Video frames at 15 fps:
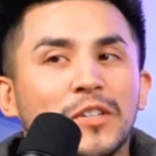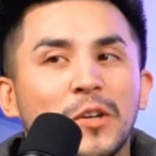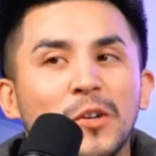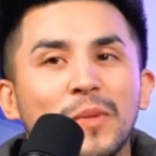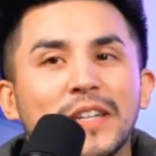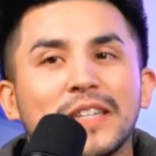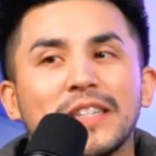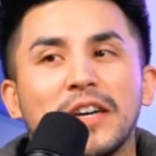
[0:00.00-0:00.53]
so to
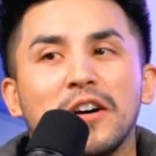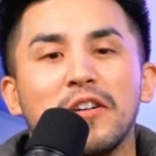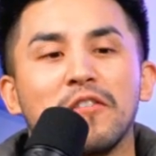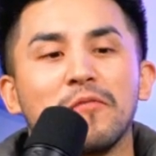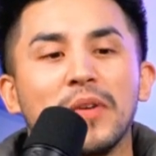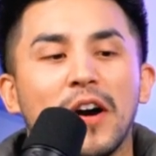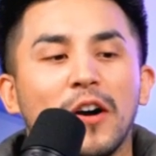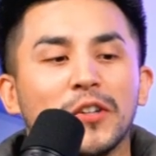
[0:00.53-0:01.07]

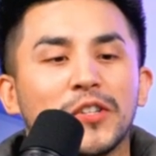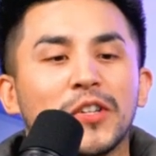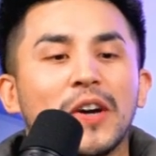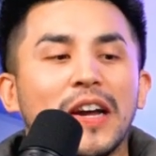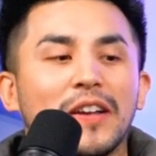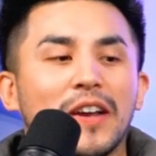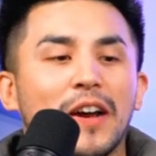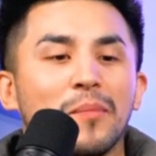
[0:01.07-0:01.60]
myself, but also
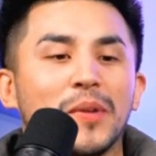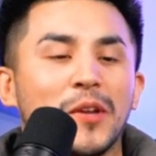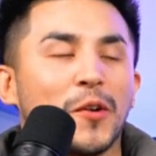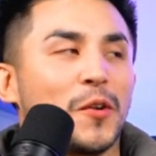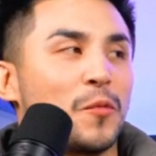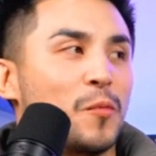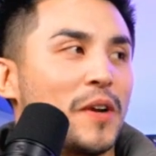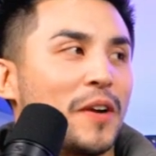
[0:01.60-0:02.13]
I
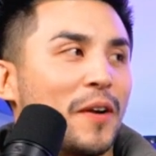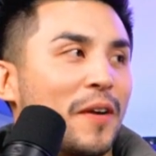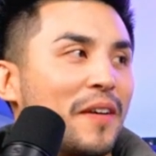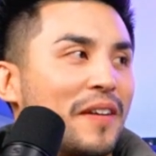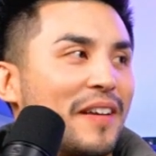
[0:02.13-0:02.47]
appeared weird.